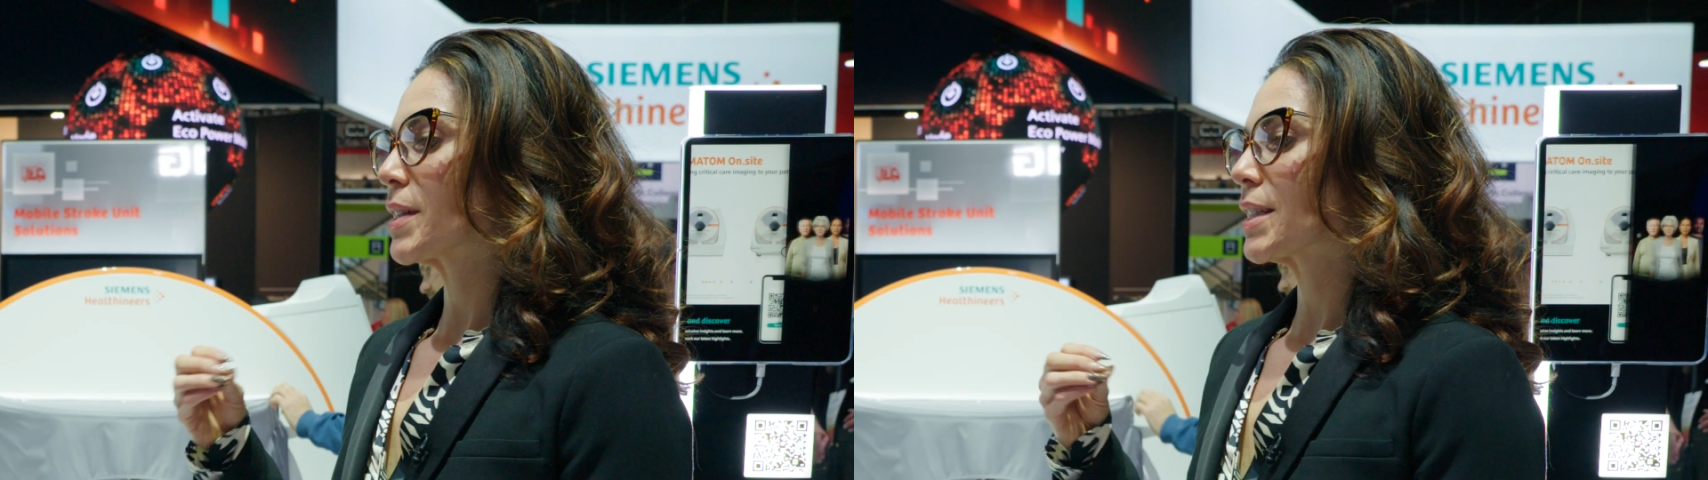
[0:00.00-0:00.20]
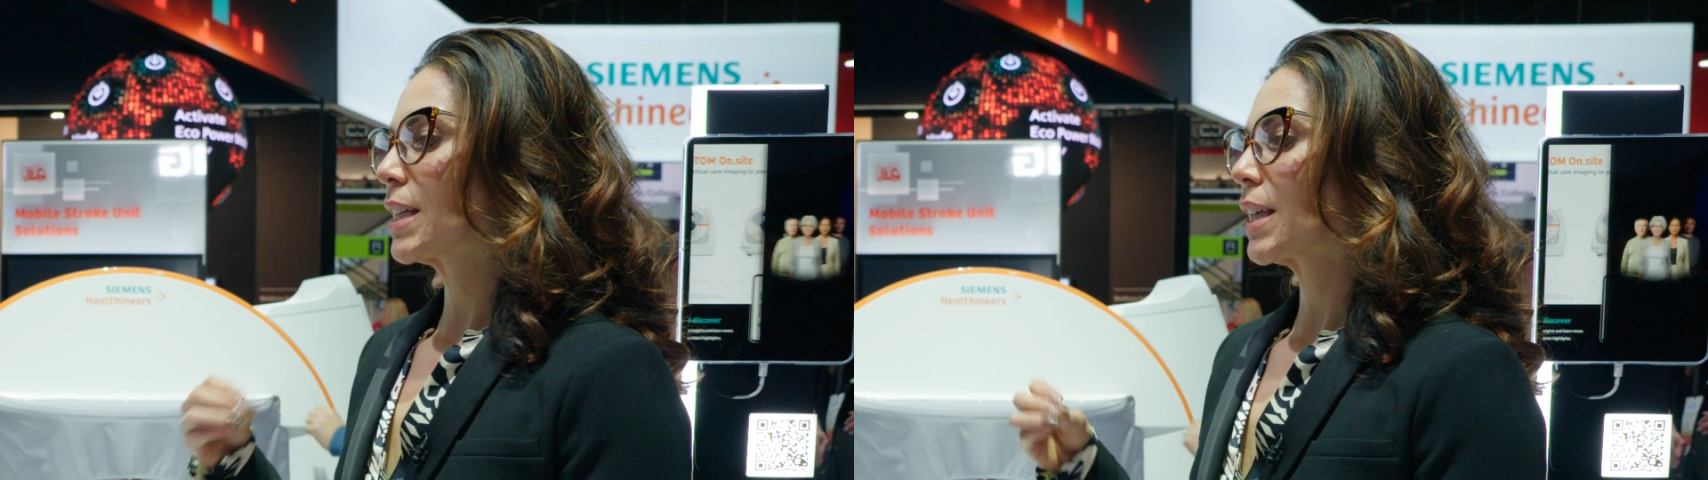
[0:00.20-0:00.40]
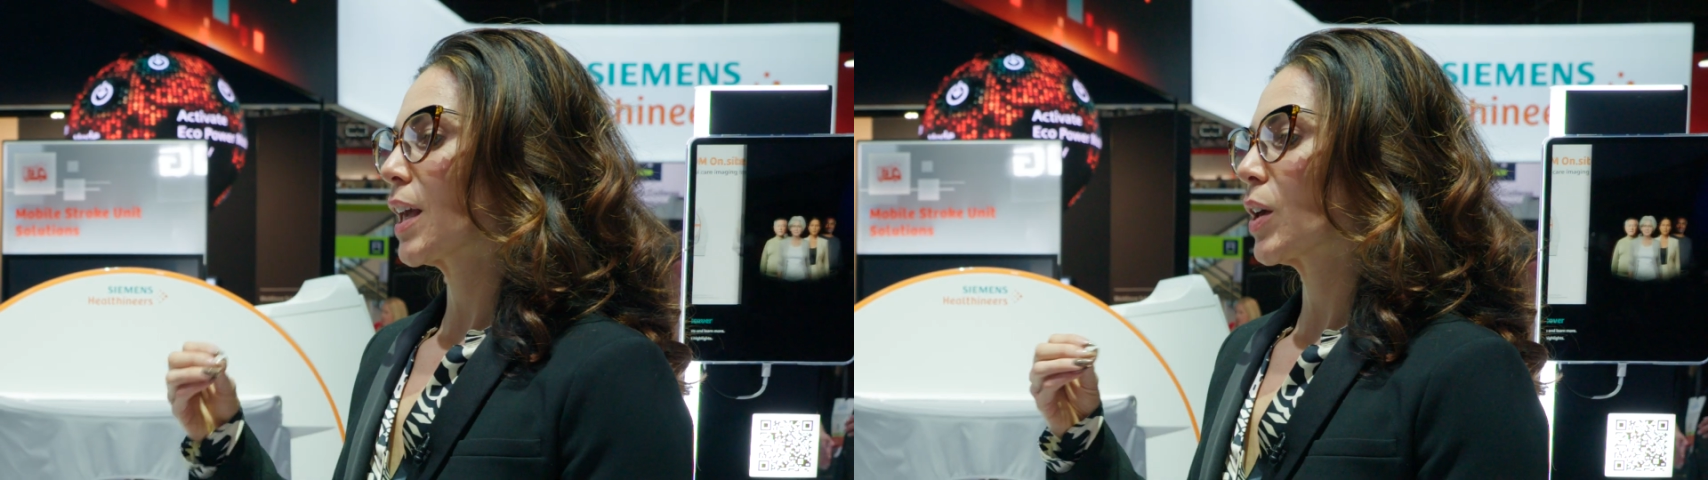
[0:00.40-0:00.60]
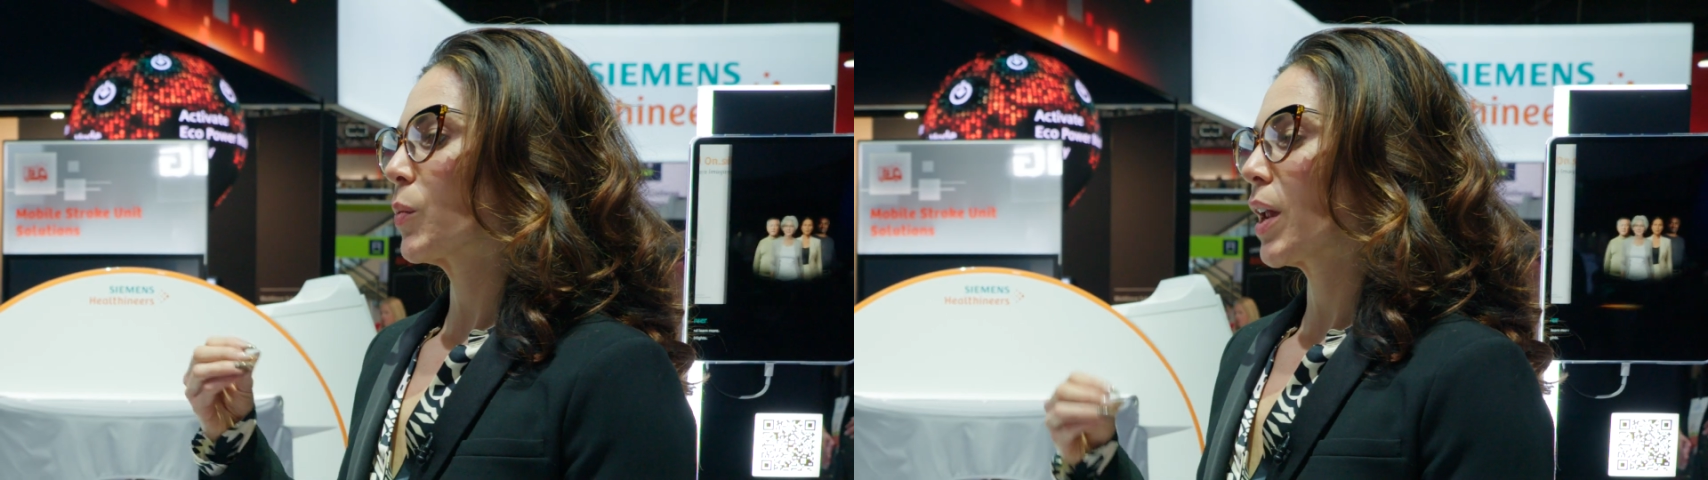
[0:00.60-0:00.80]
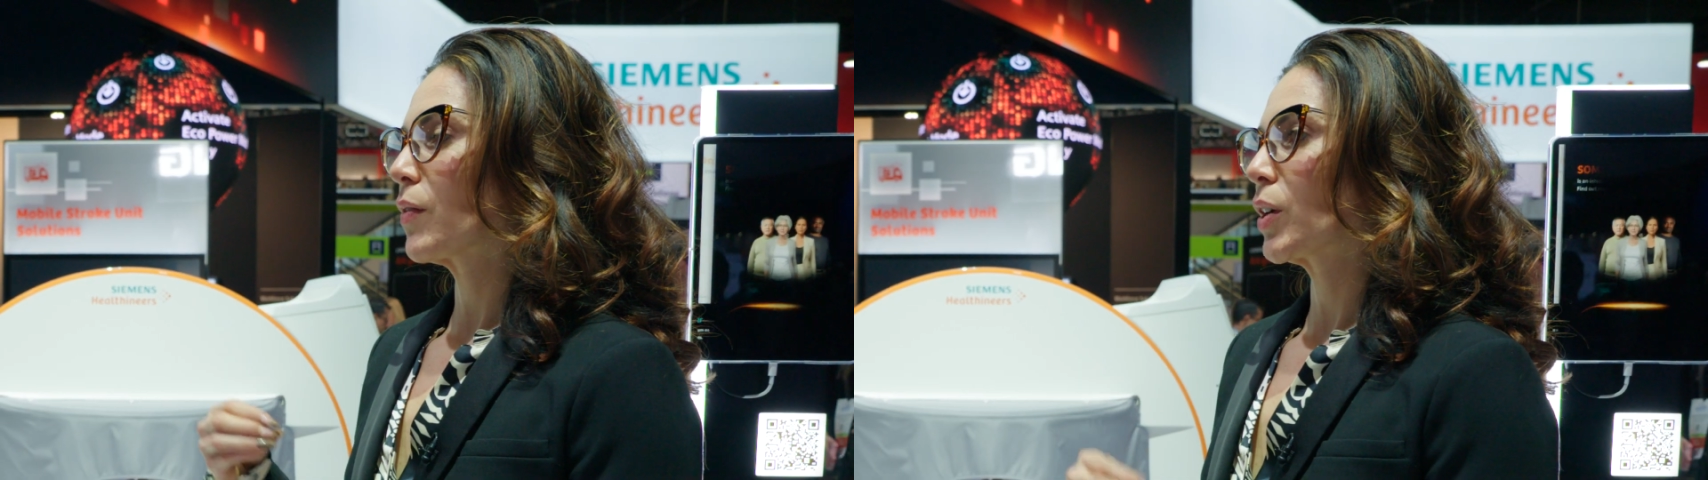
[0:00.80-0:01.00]
is ticking
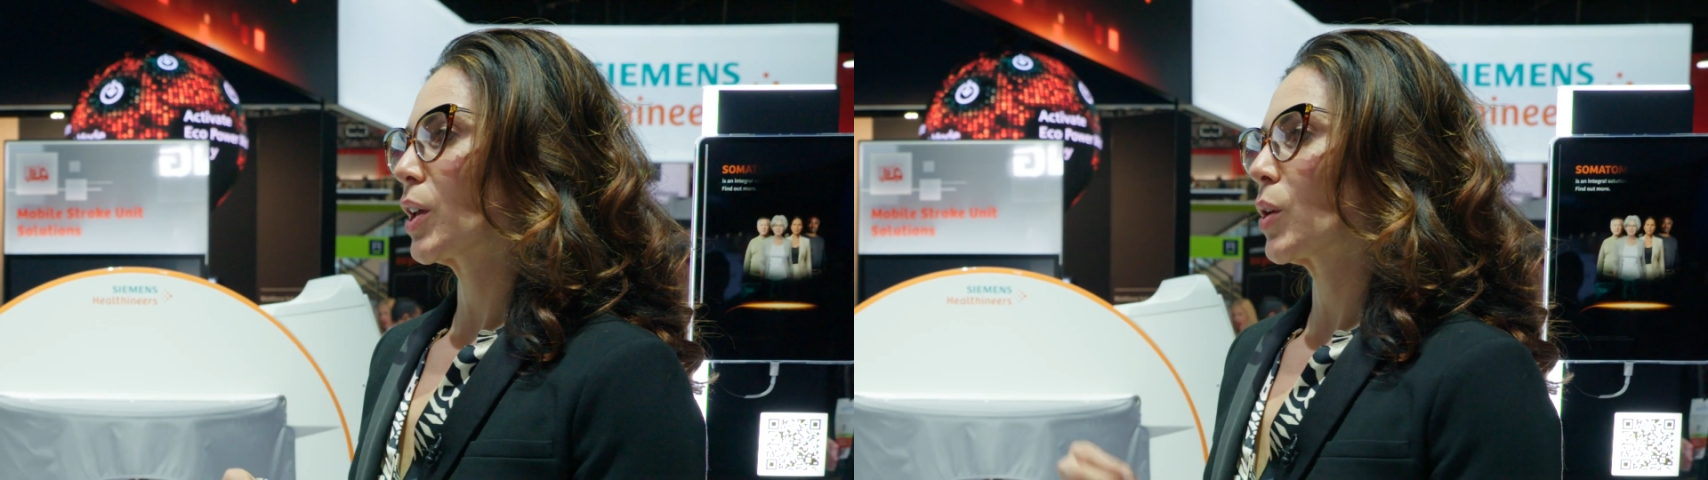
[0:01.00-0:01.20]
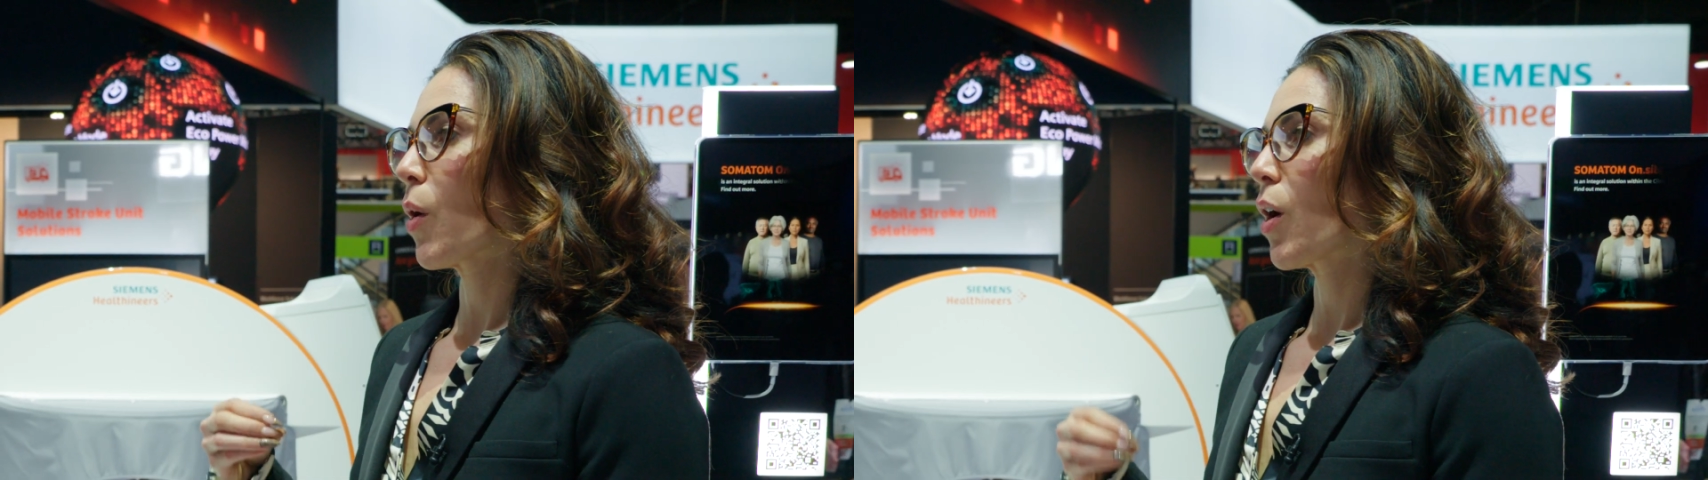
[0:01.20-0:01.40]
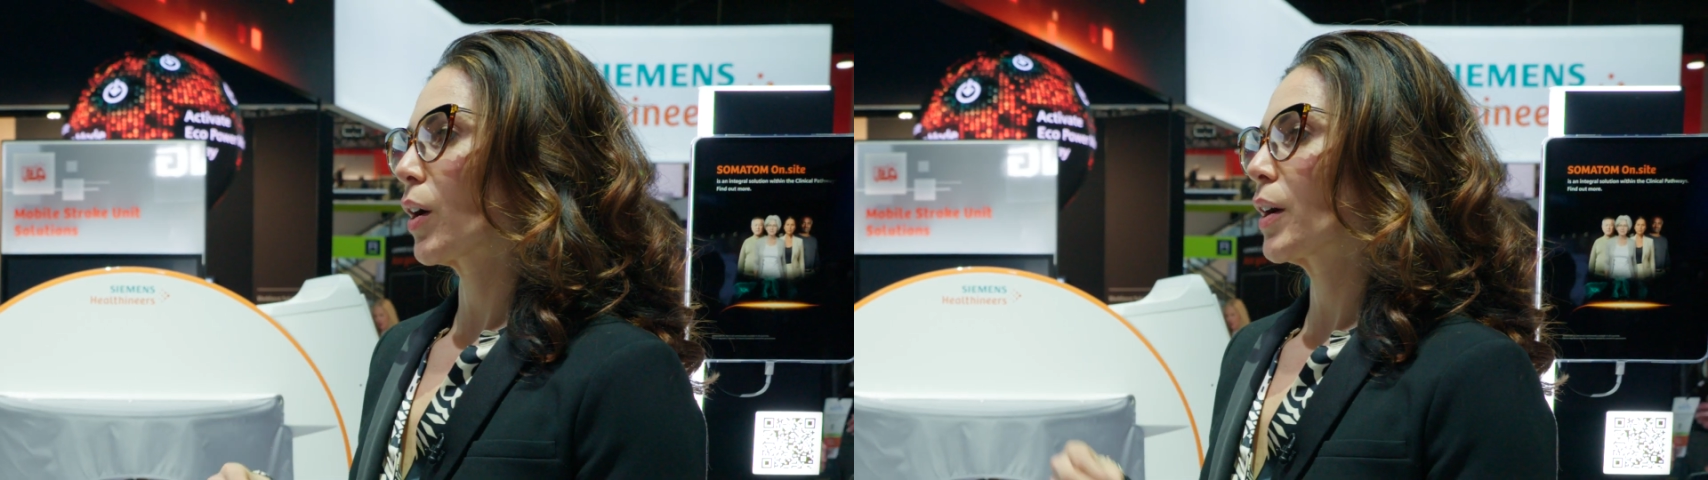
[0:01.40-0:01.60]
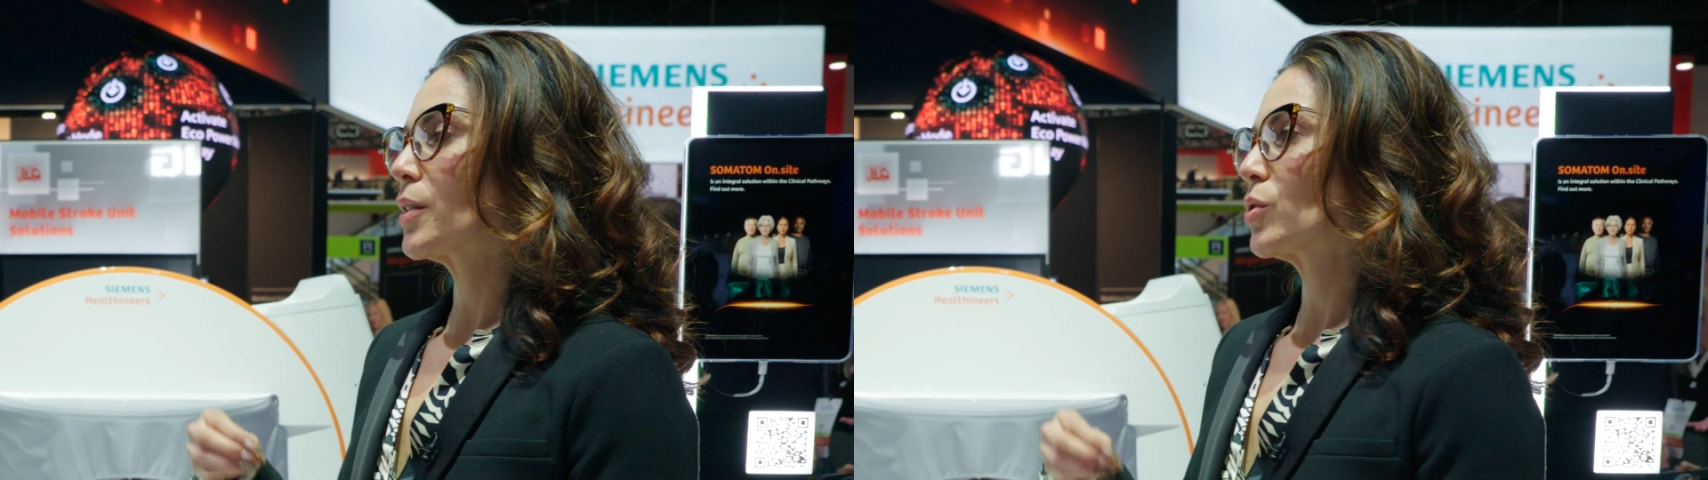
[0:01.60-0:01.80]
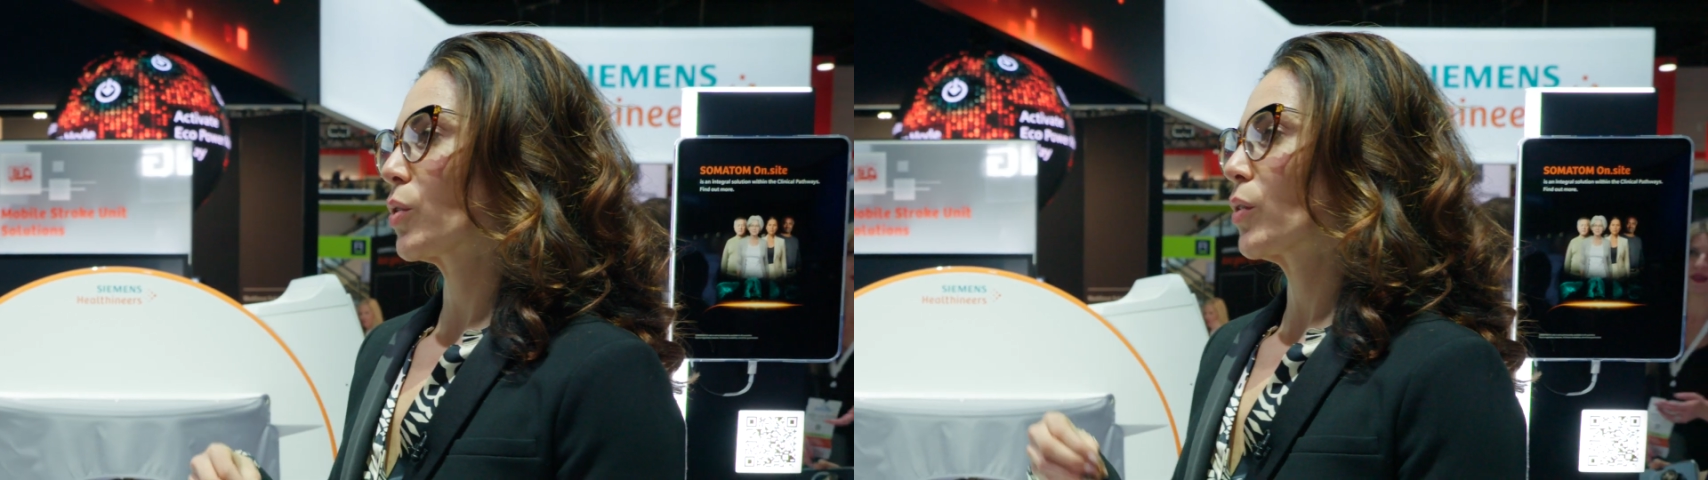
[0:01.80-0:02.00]
whenever you are a
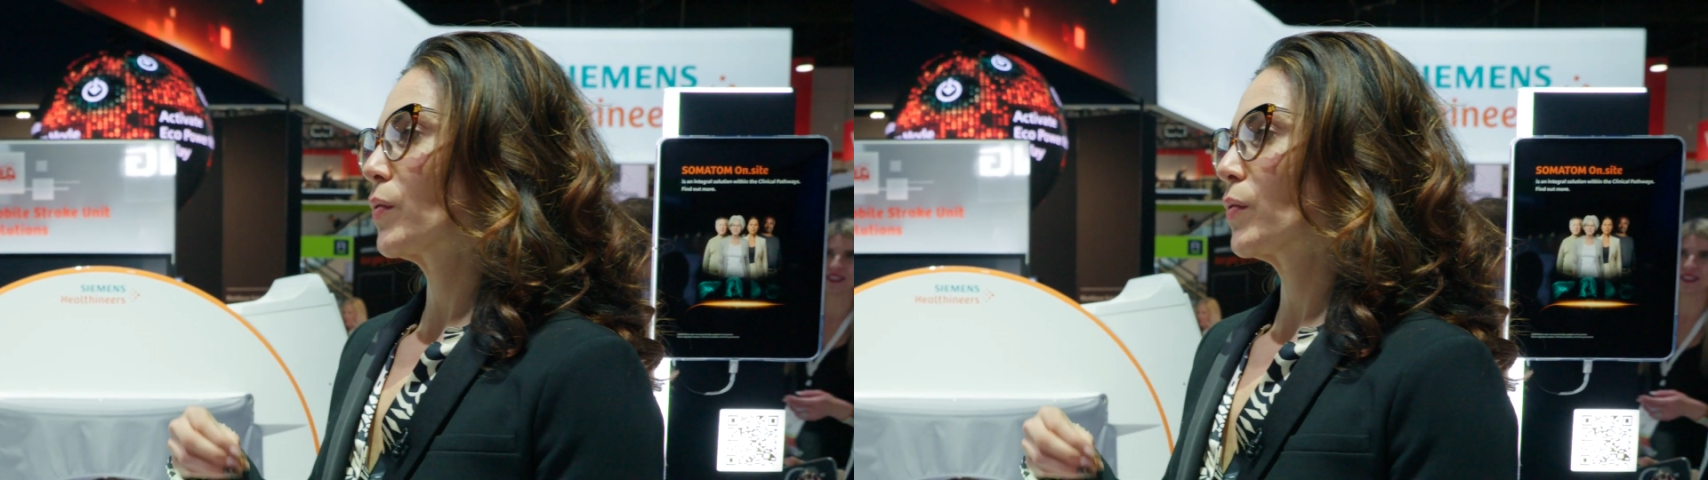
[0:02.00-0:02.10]
stroke